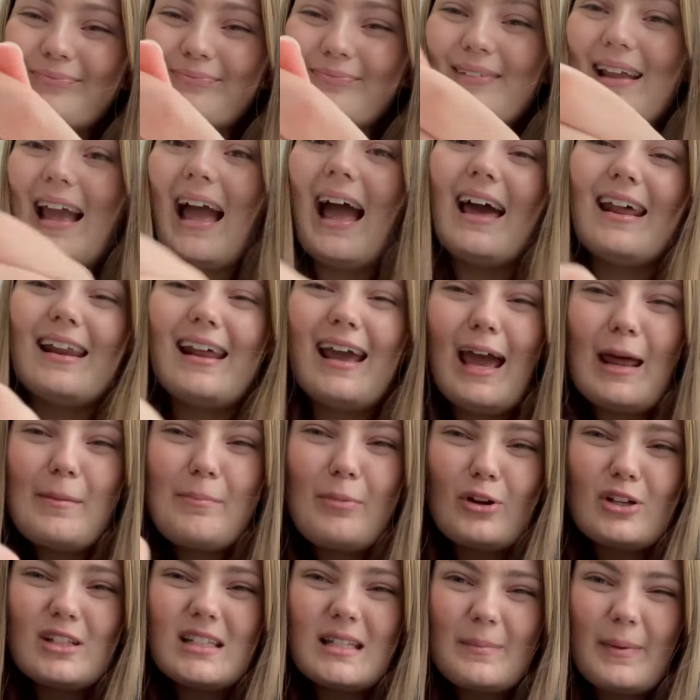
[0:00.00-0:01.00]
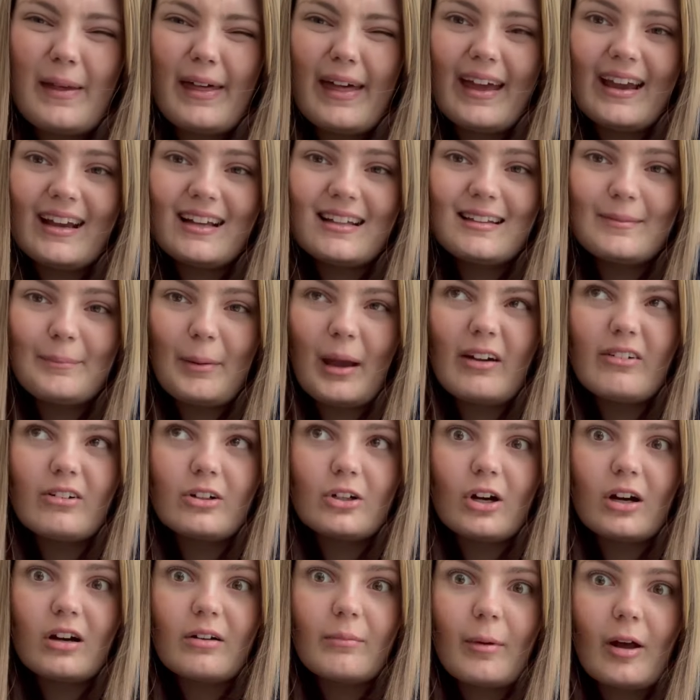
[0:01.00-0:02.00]
And I had pussy pegs, but I
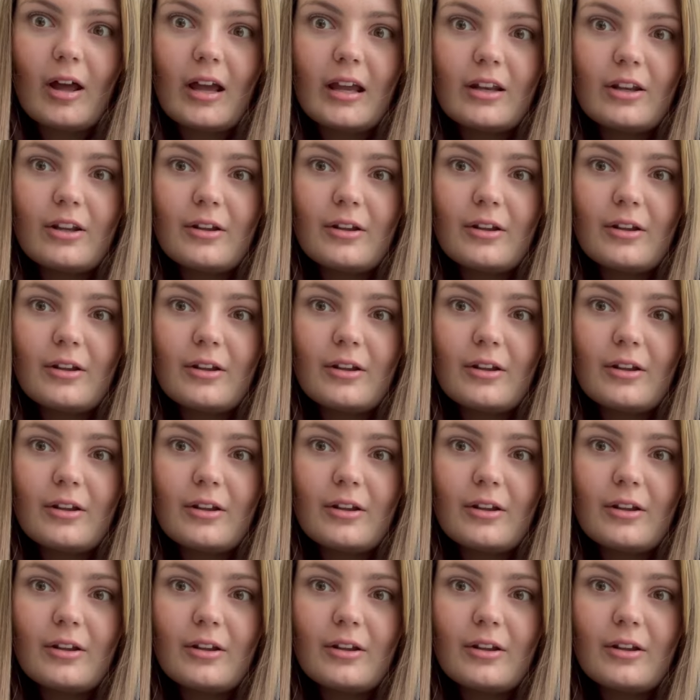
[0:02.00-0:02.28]
regret buying